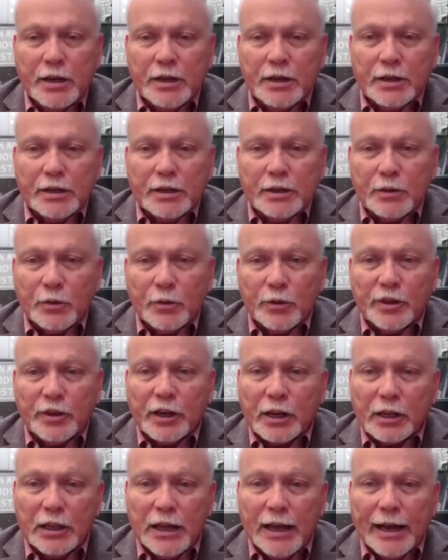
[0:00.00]
with the
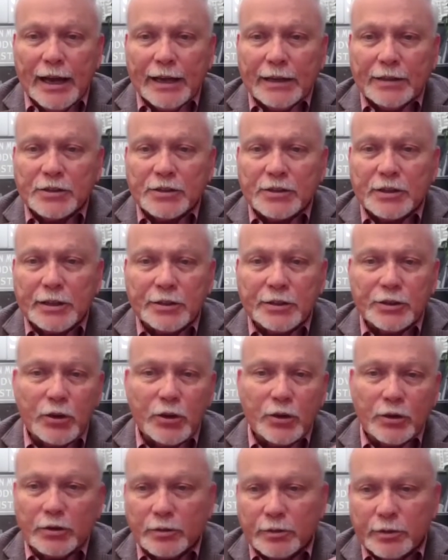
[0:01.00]
clients. And
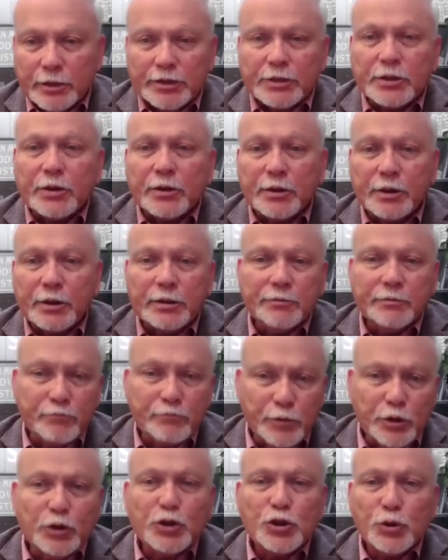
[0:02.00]
so it's a
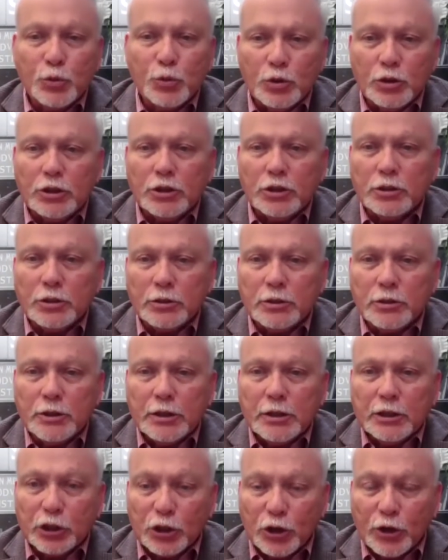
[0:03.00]
mutual
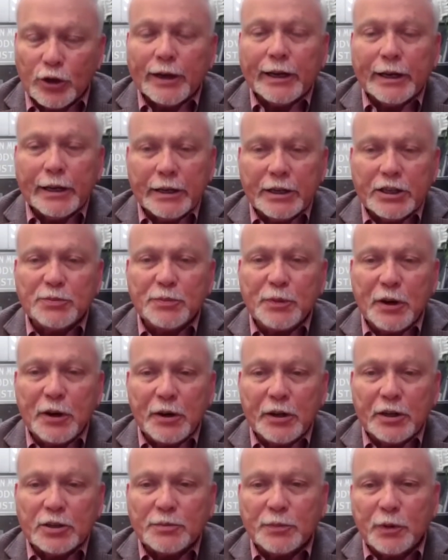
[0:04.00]
learning
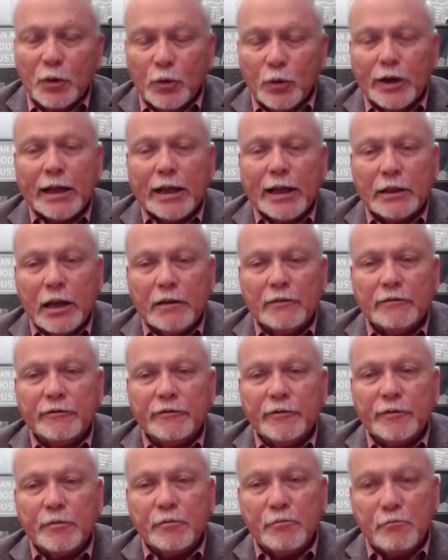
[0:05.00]
experience. But what I love
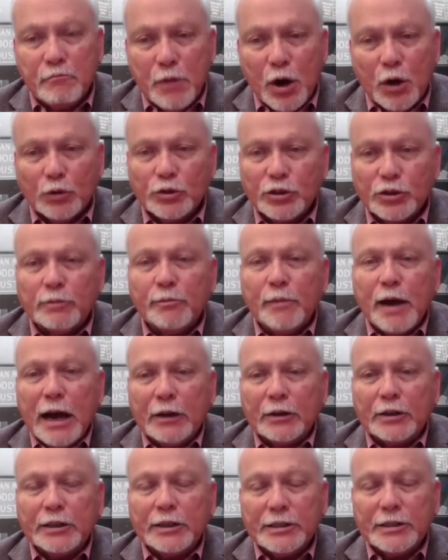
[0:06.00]
most about
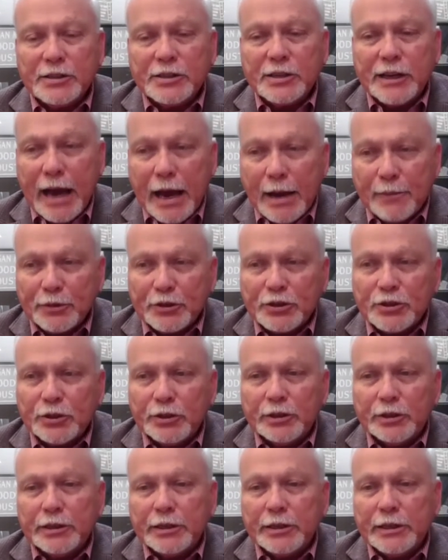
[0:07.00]
it is the
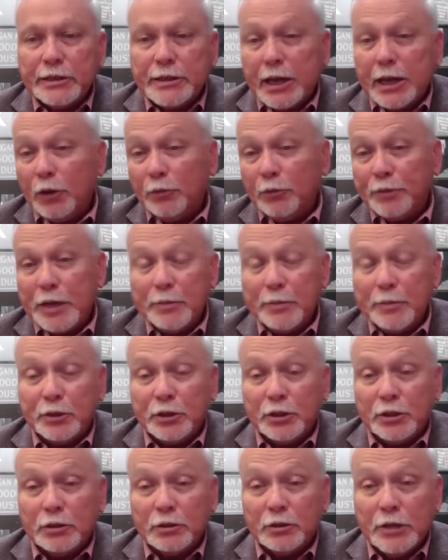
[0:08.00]
opportunity to help
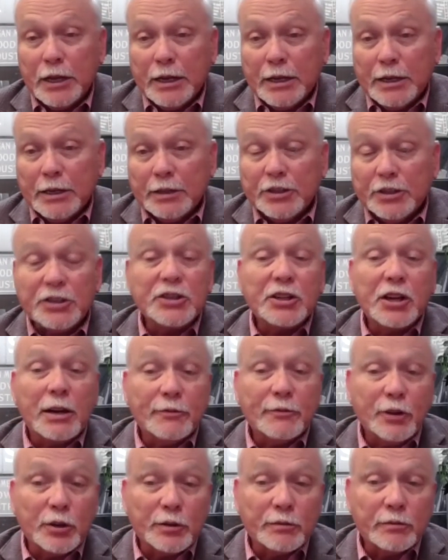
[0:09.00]
people
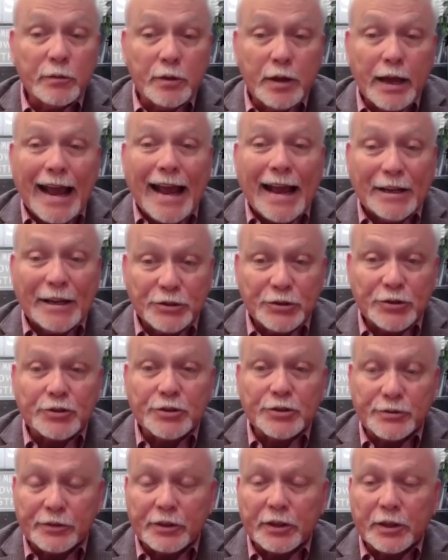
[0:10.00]
discover answers
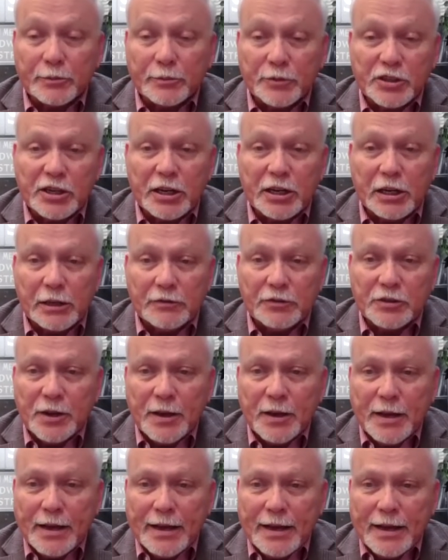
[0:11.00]
for themselves.
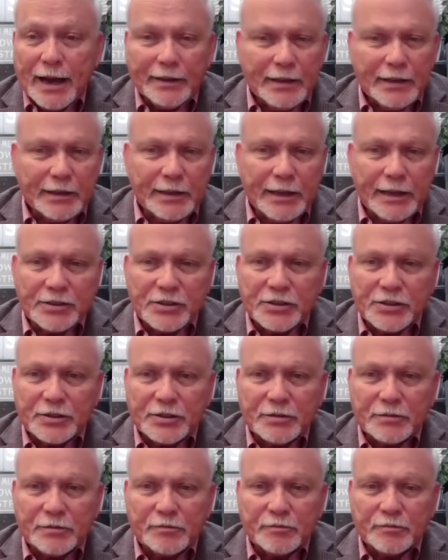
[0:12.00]
I think that's
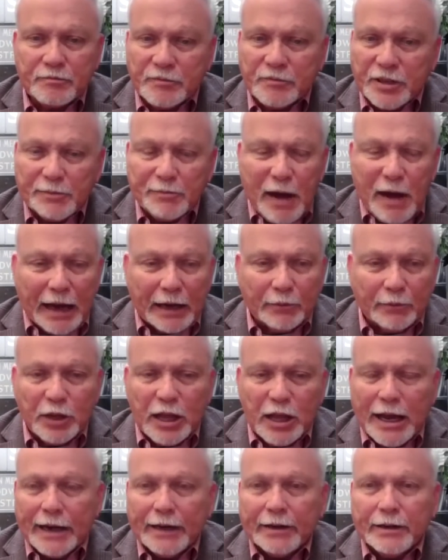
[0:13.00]
the bottom
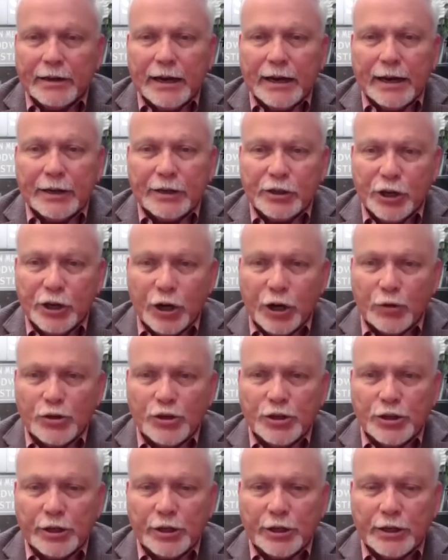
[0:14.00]
line on
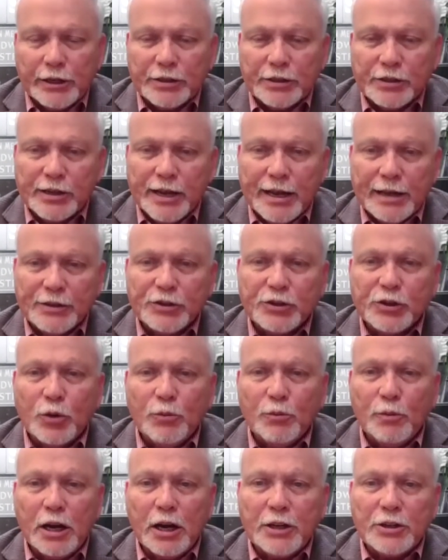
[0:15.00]
coaching. It's not so
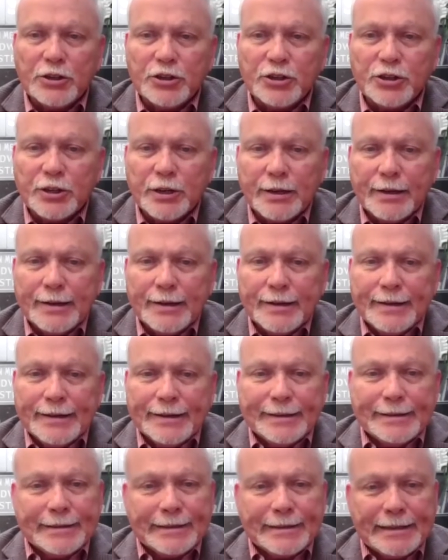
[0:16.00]
much
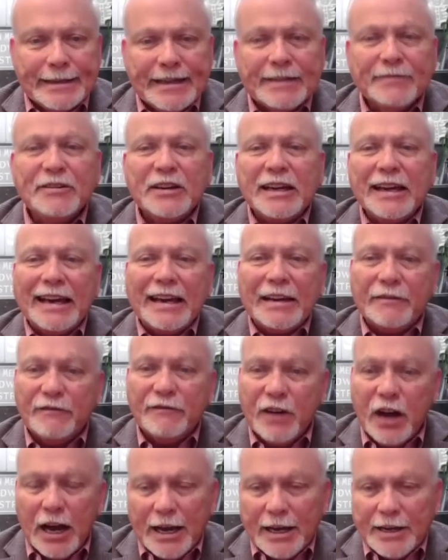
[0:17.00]
giving
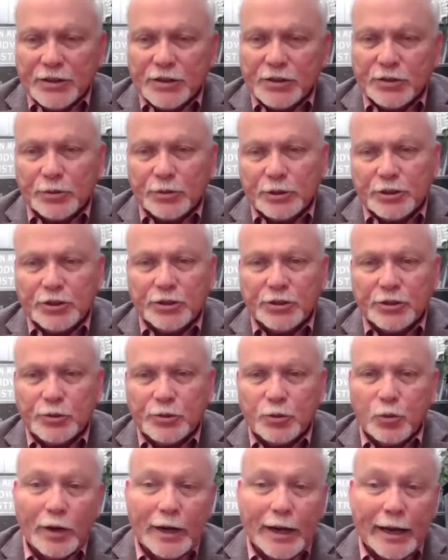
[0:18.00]
advice, which is
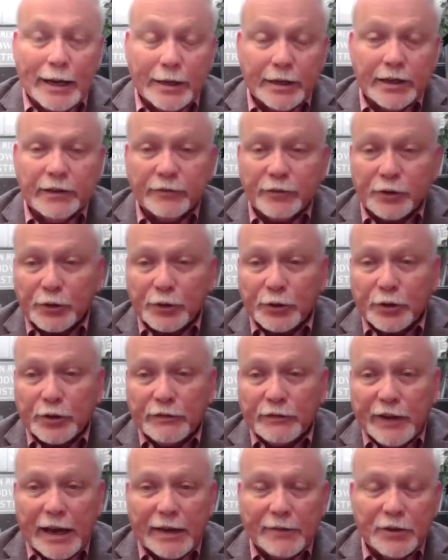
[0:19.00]
what I did for
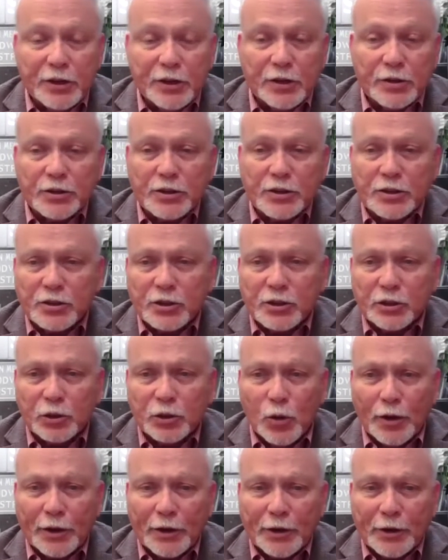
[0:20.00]
35 years as a
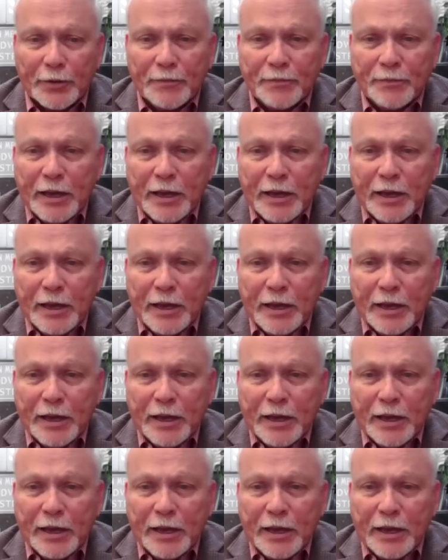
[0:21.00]
lawyer,